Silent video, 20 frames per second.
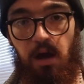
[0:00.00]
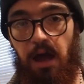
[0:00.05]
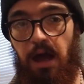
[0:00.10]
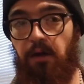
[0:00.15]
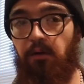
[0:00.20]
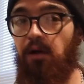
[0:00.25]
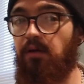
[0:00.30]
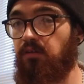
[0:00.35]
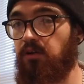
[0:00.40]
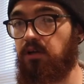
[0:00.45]

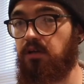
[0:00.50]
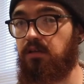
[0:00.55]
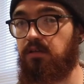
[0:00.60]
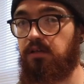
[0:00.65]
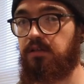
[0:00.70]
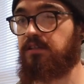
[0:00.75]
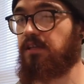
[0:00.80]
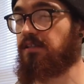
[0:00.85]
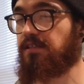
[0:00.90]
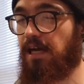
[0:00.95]
However,
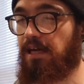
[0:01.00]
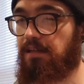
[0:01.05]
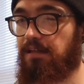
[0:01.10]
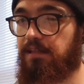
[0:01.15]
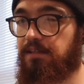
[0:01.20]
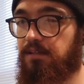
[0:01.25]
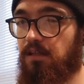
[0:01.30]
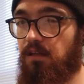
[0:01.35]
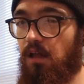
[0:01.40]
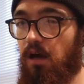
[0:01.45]
does that
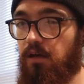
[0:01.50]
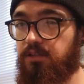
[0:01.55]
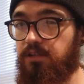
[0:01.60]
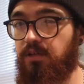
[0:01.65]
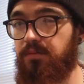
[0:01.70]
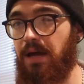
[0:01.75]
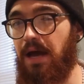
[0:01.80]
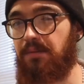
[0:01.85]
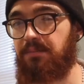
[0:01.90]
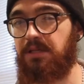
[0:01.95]
lead to
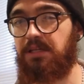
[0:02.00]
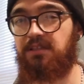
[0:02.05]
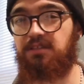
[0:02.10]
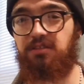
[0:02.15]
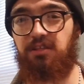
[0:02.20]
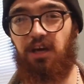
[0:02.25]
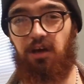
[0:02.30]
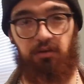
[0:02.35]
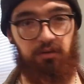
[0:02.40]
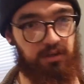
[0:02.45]
long-term
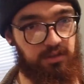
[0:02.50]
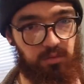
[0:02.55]
happiness? No.